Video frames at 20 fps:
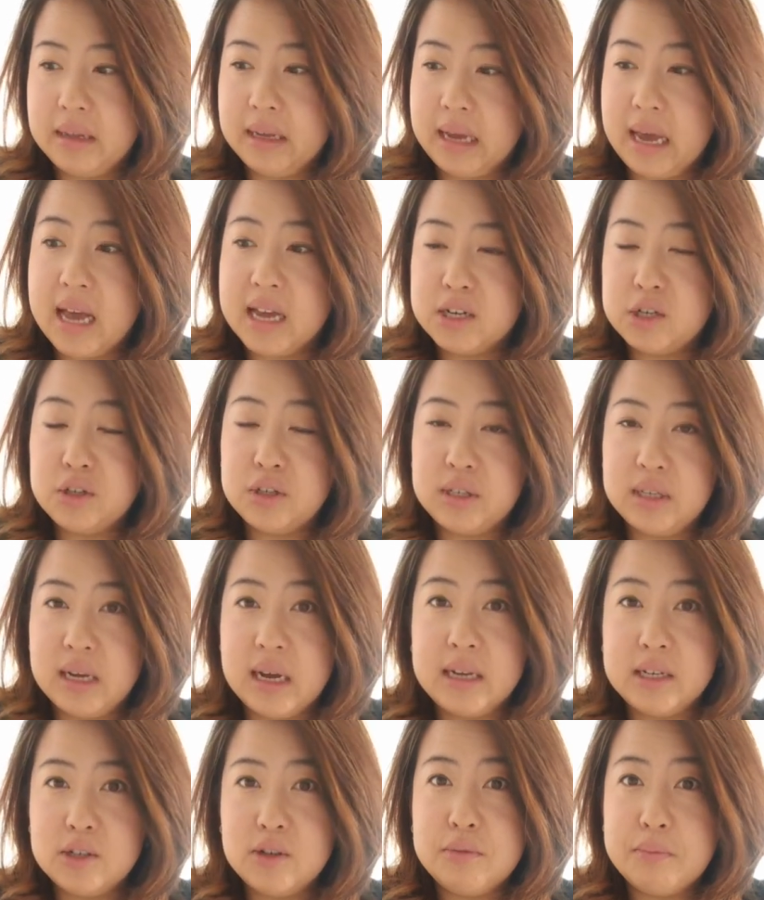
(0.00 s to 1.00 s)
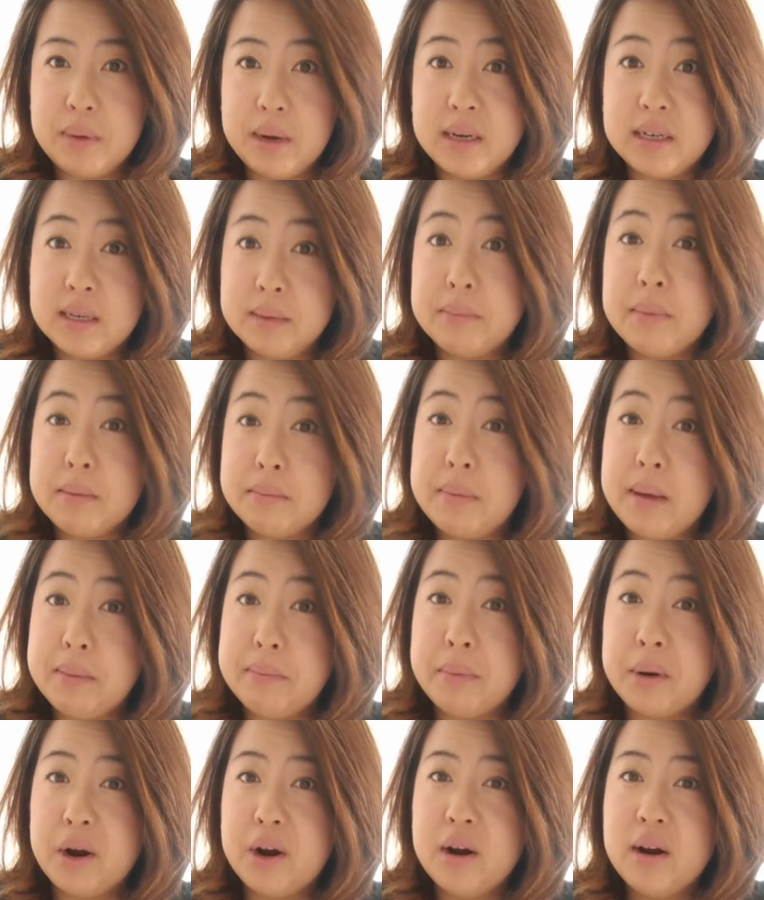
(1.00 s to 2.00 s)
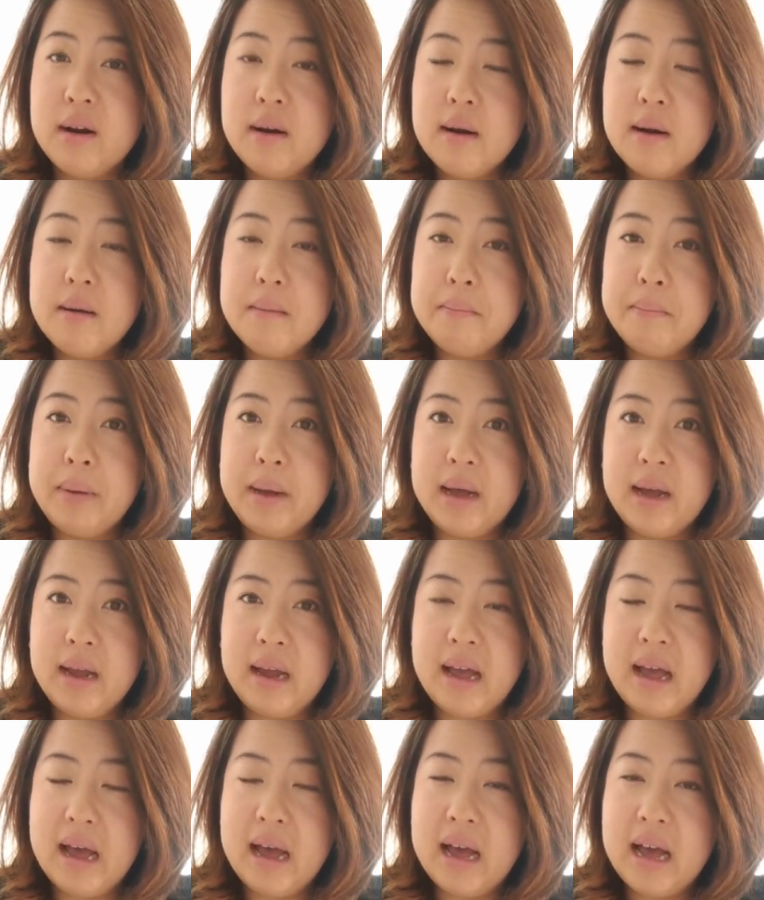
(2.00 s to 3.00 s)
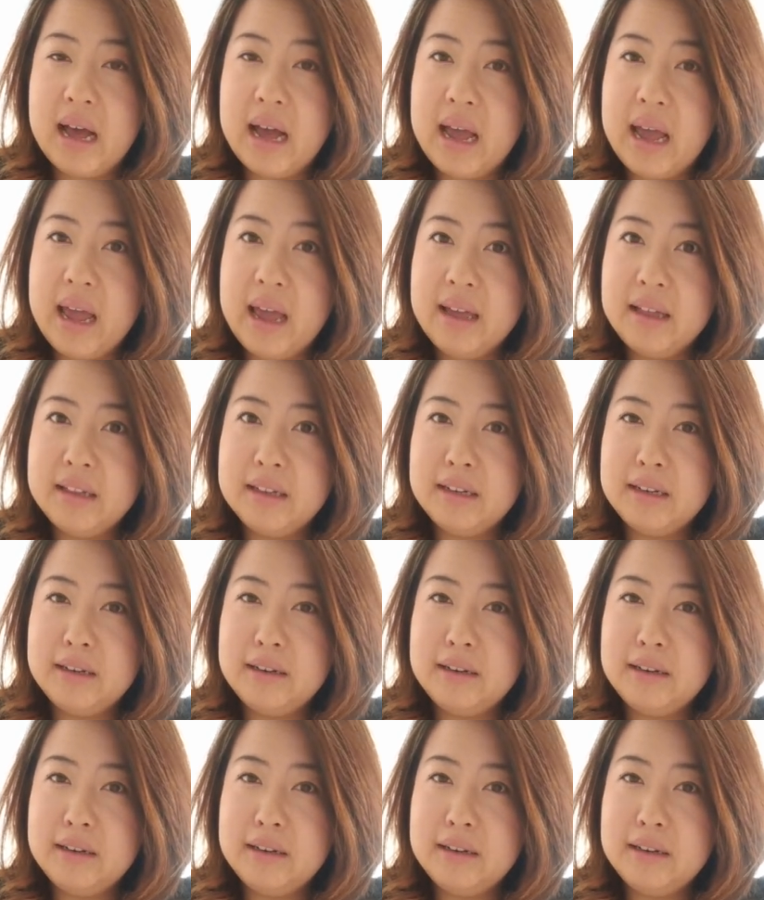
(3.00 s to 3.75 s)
Like as you see, I do a brain dump on paper. But I